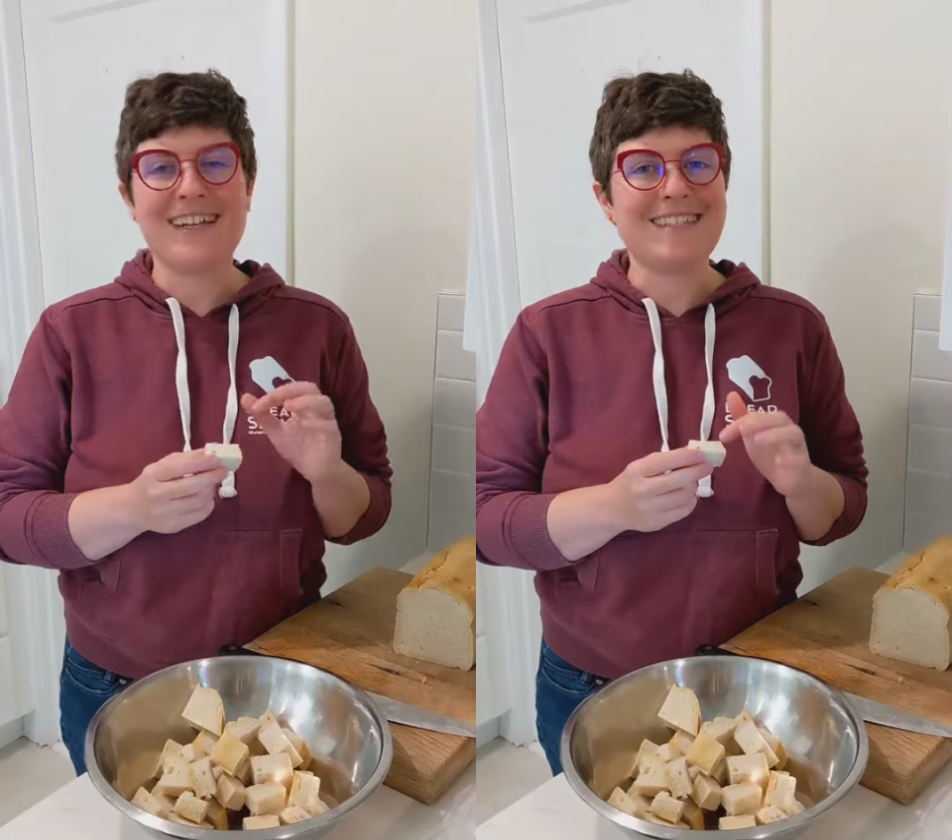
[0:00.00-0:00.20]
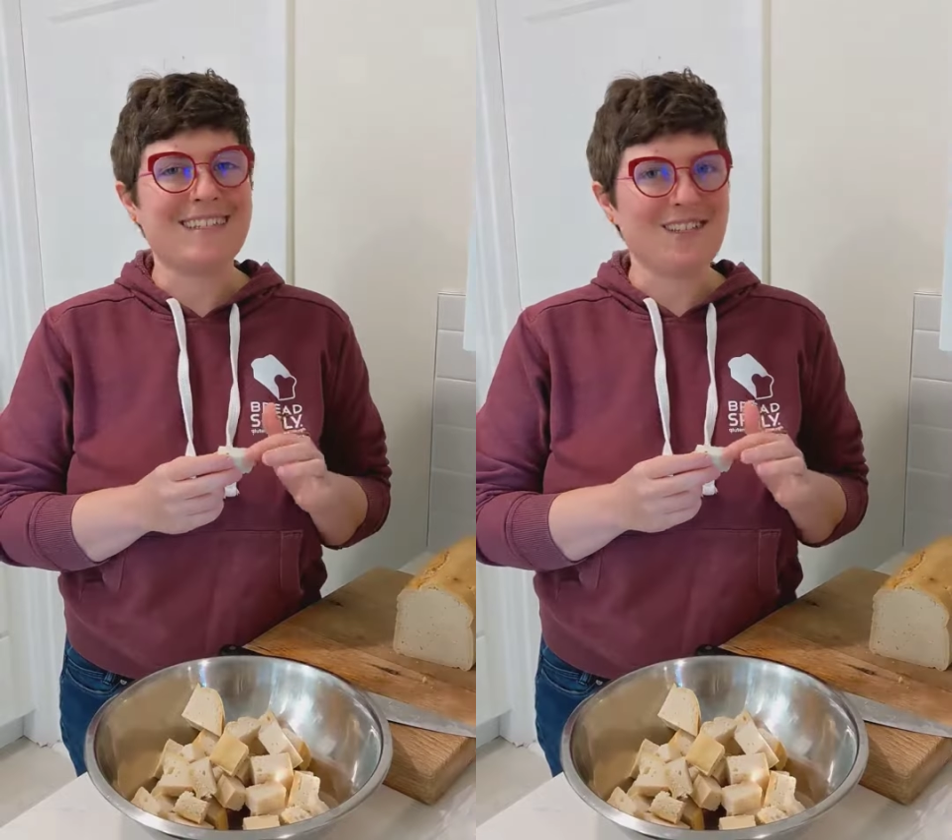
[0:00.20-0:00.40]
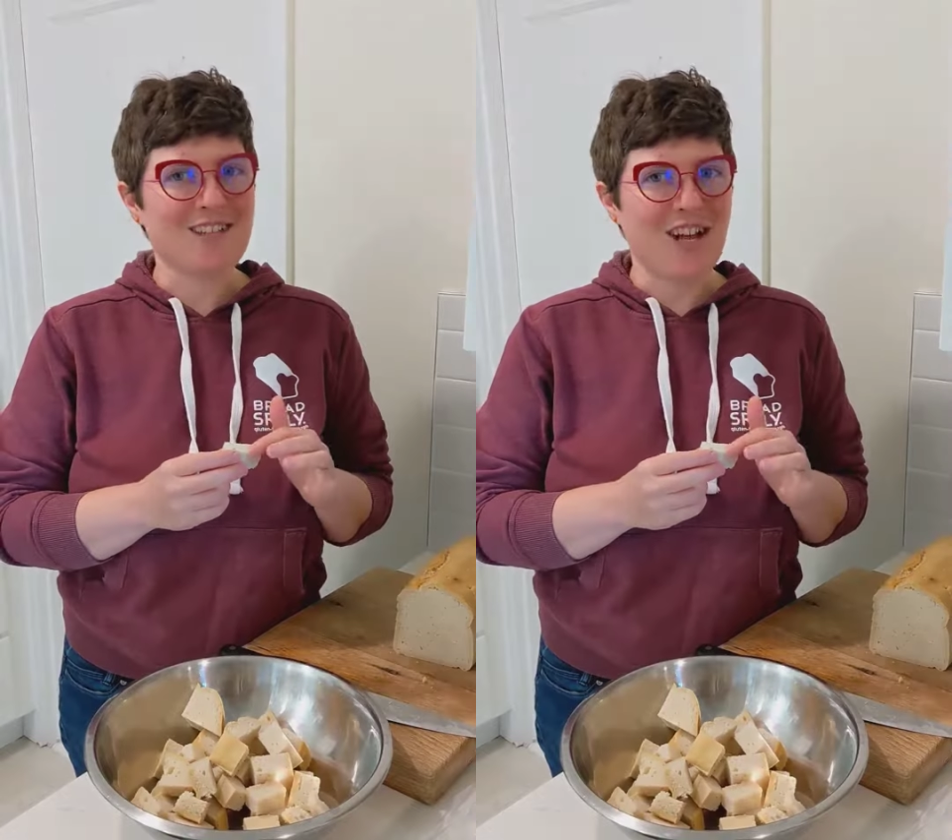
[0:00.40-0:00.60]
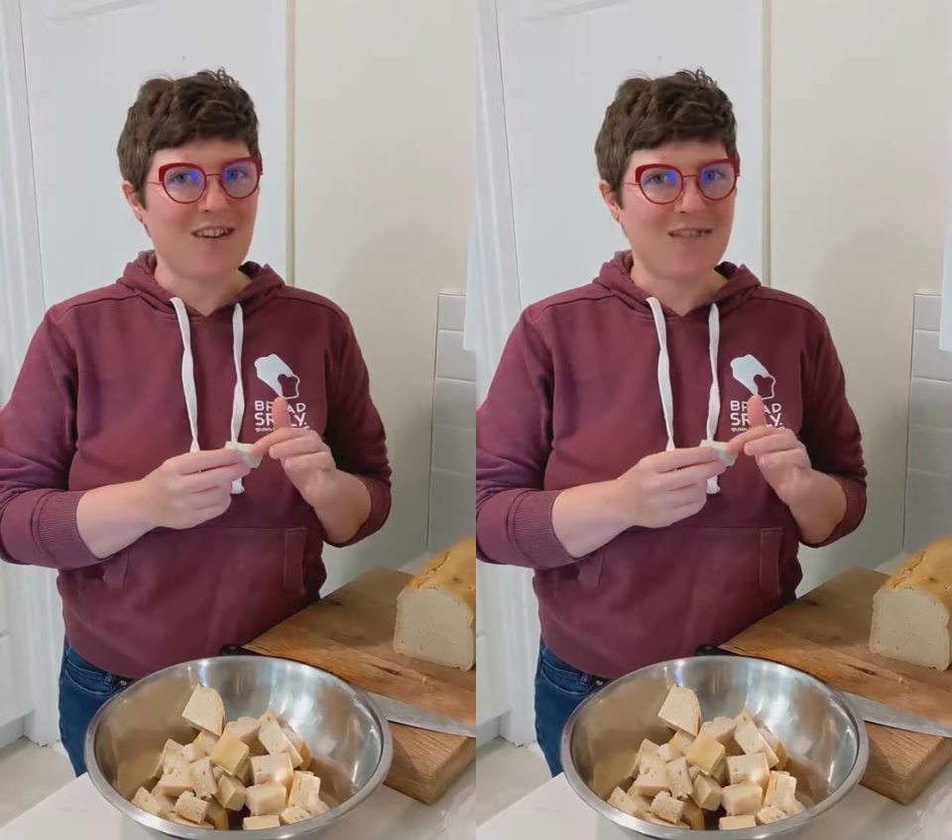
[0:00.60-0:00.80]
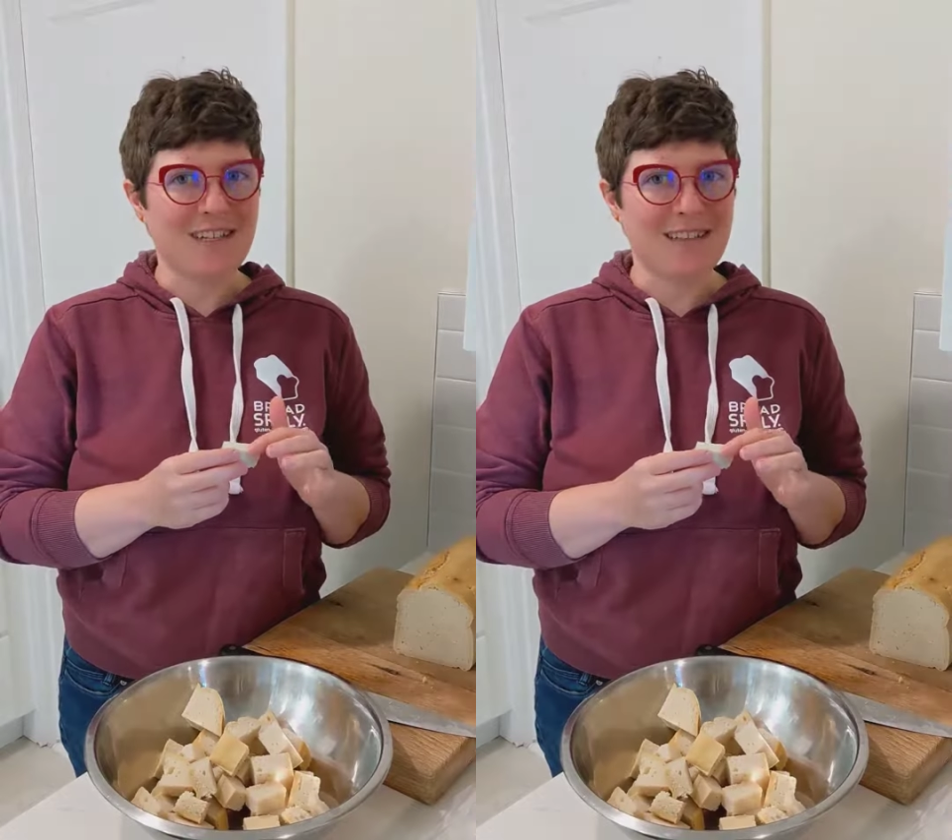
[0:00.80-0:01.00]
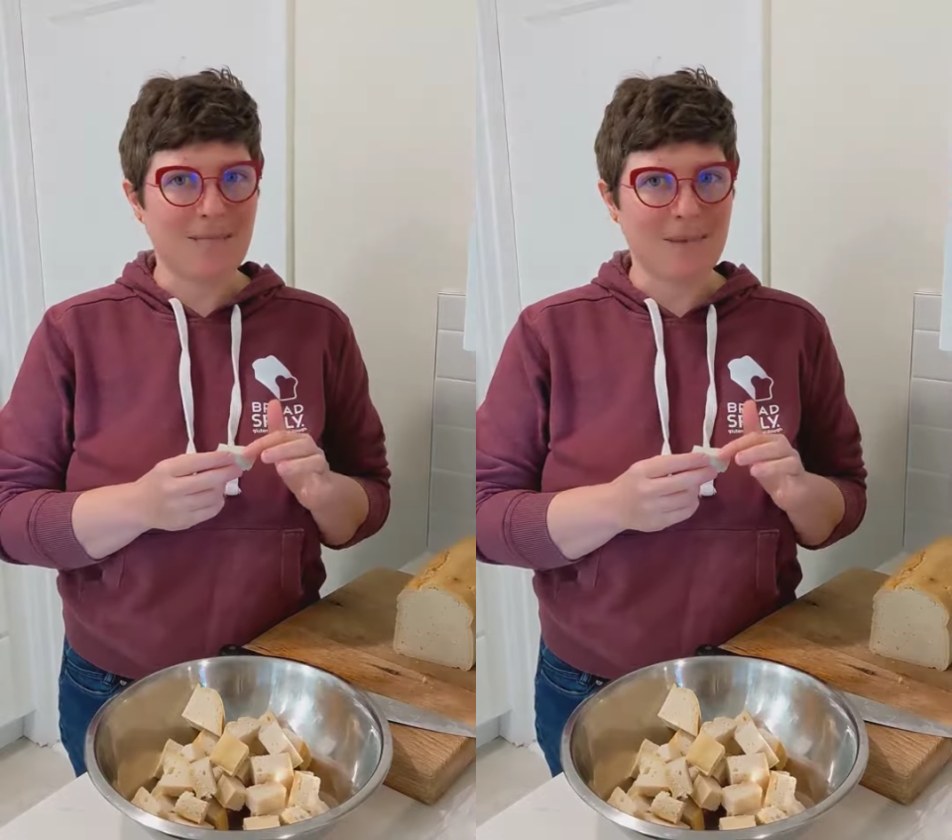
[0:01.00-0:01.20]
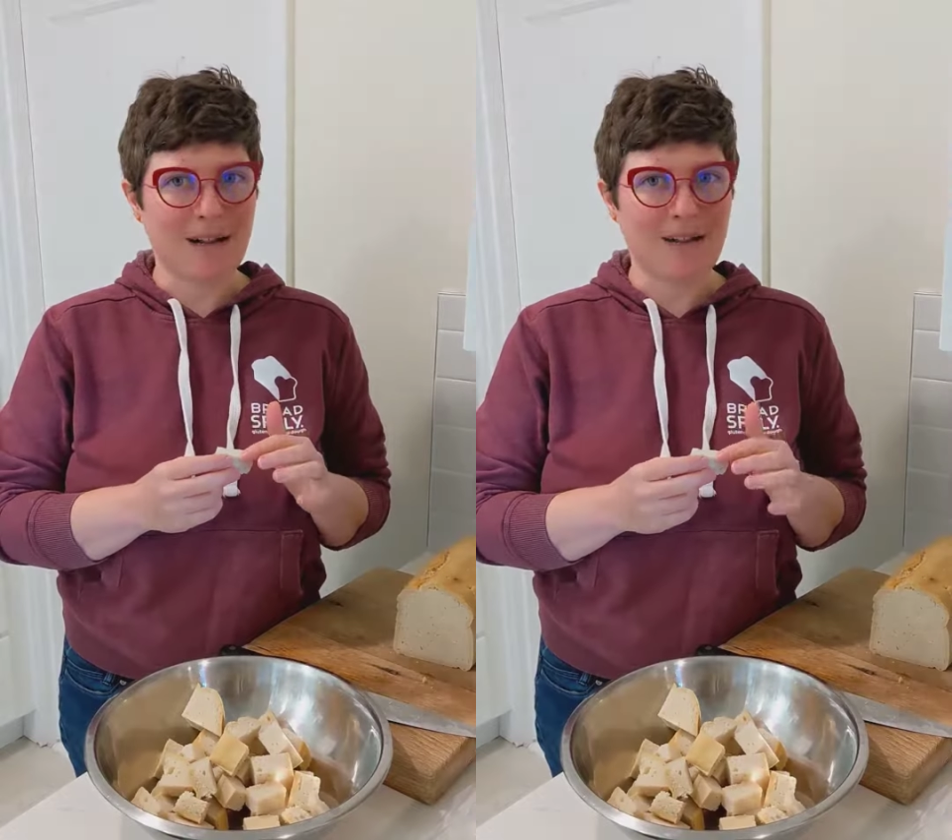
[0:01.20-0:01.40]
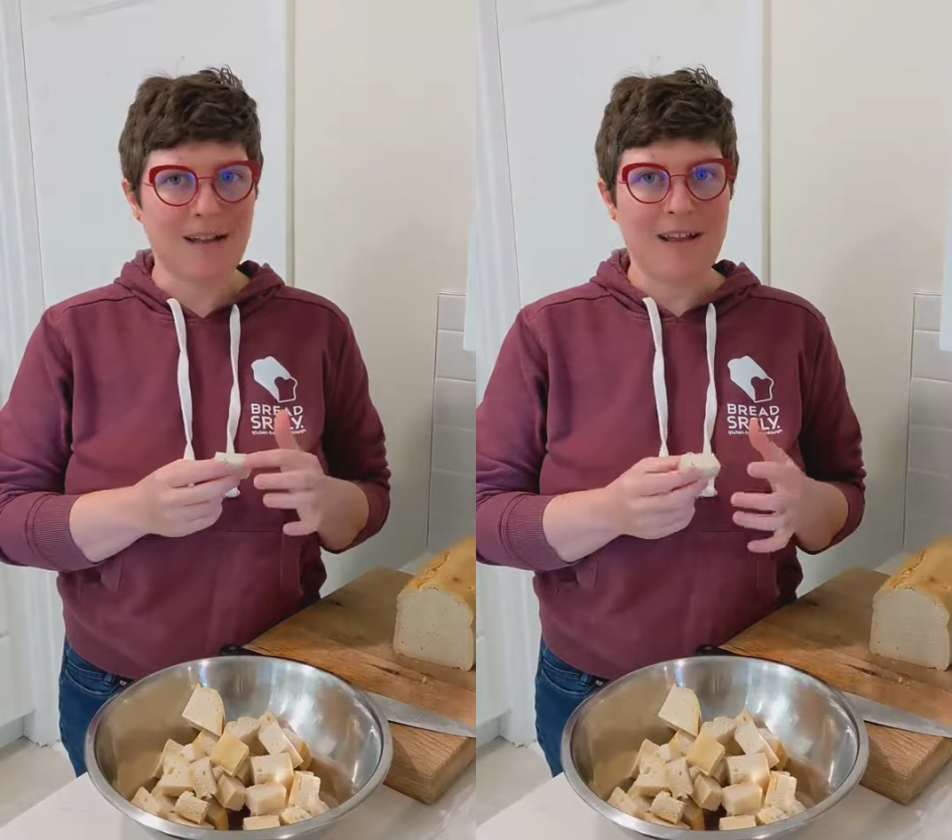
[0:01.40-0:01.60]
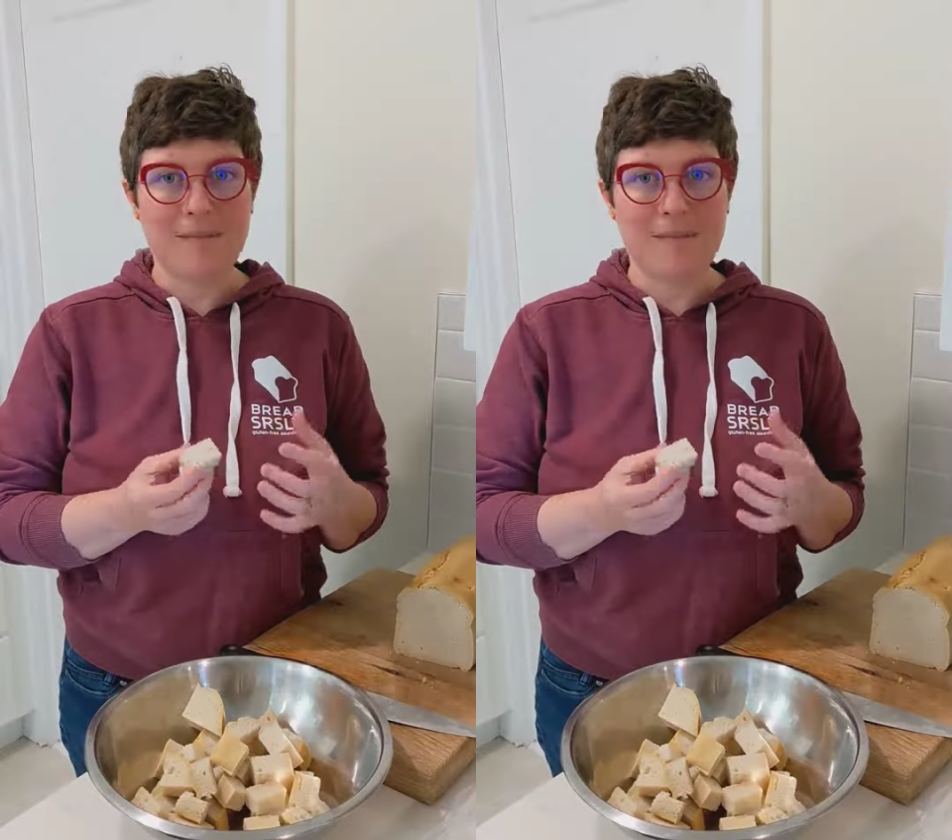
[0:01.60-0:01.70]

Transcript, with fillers: and still soft in the middle.